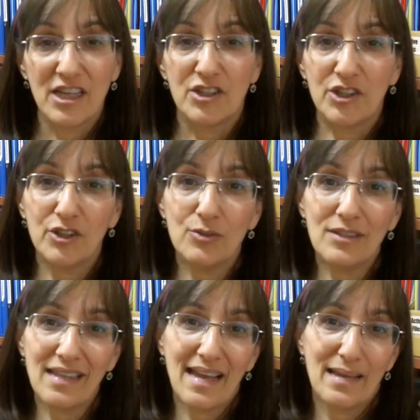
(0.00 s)
to
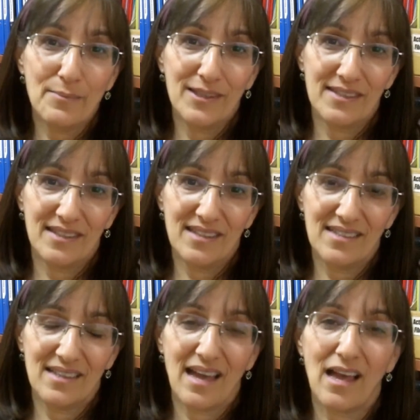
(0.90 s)
use the
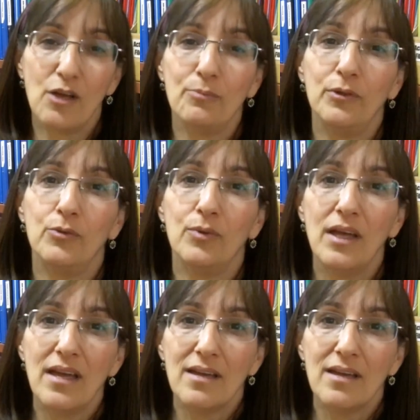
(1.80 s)
ABCs to help you